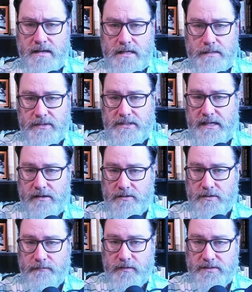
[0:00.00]
But
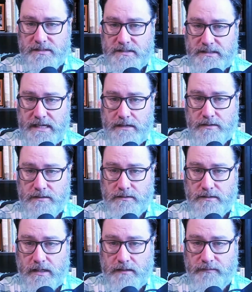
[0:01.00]
character versus character
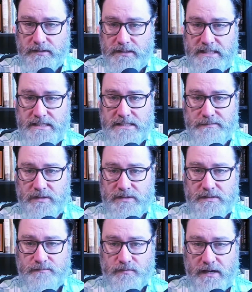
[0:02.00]
conflict is the
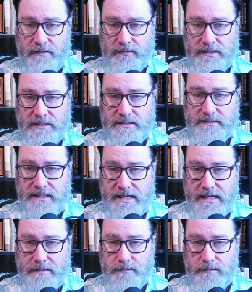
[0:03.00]
most prevalent
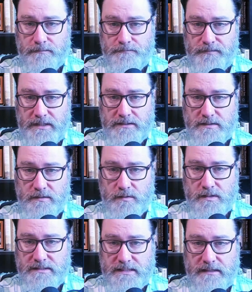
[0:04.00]
type in
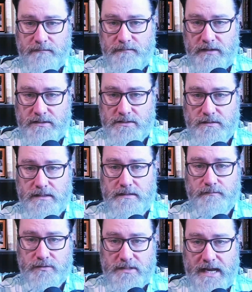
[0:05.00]
stories that feature a
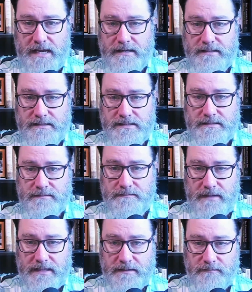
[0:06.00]
protagonist
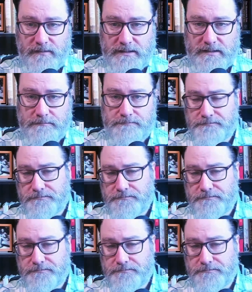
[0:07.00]
and a villain.